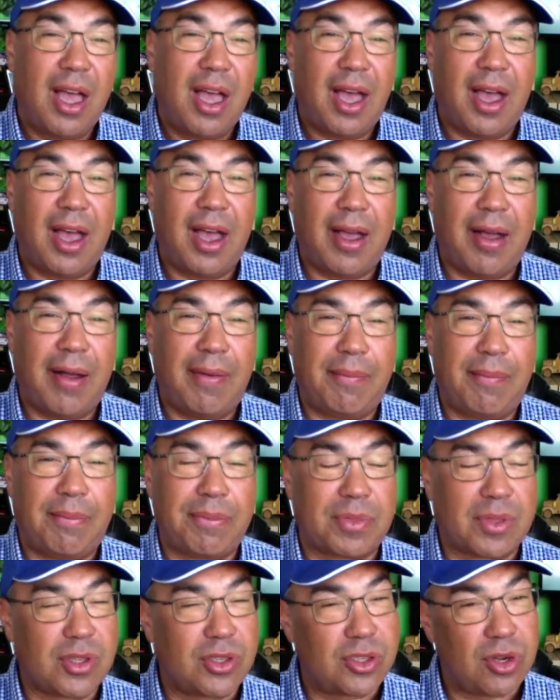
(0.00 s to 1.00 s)

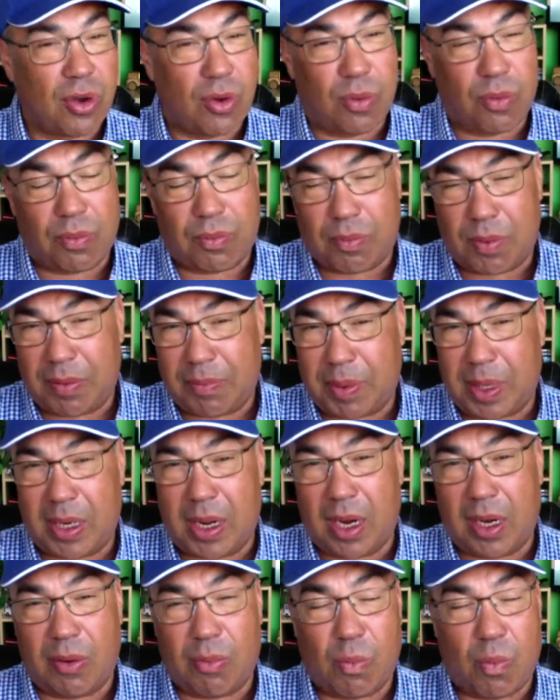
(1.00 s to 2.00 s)
So we've been
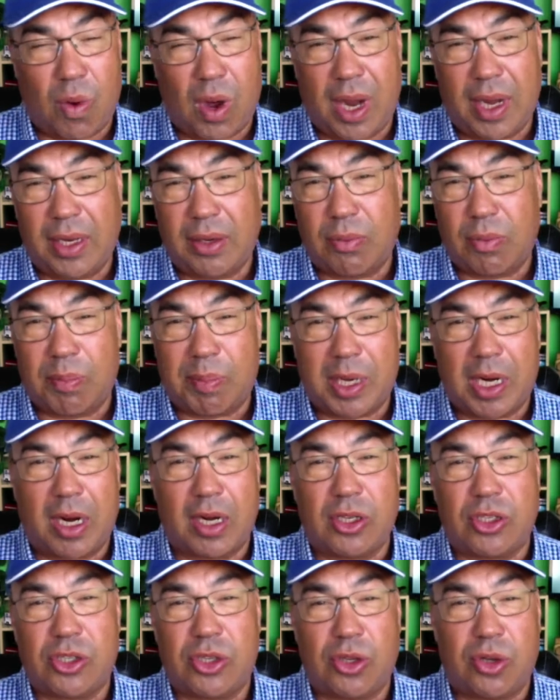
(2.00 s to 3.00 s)
on at 1, we've been on
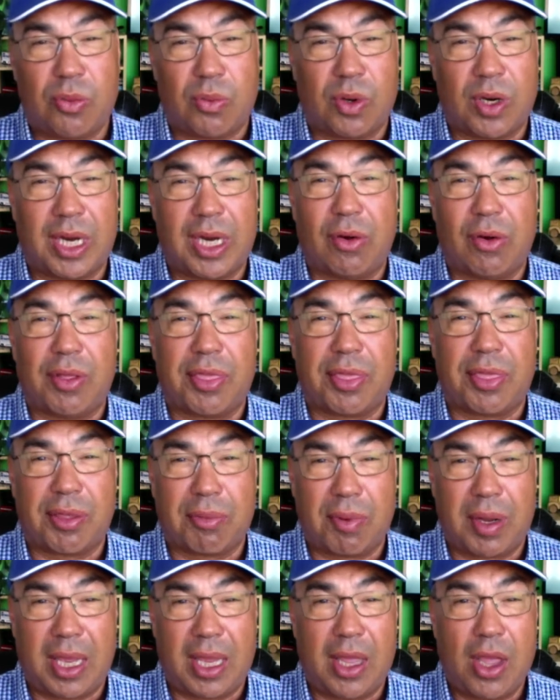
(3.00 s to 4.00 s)
at 2, we're here at
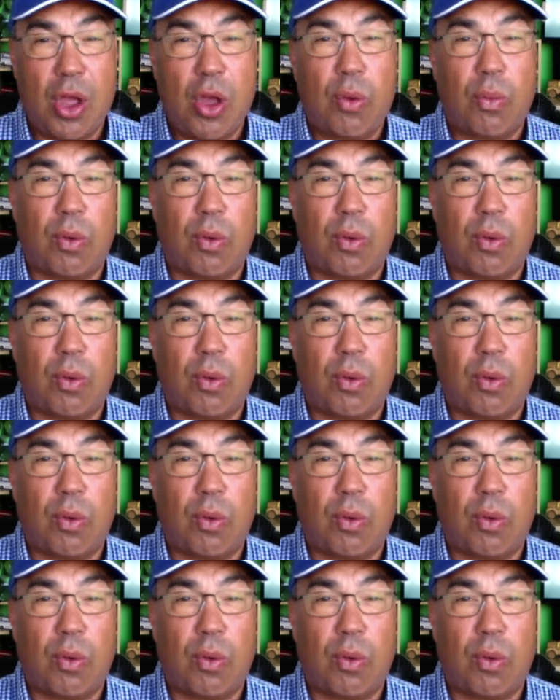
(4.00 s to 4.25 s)
3.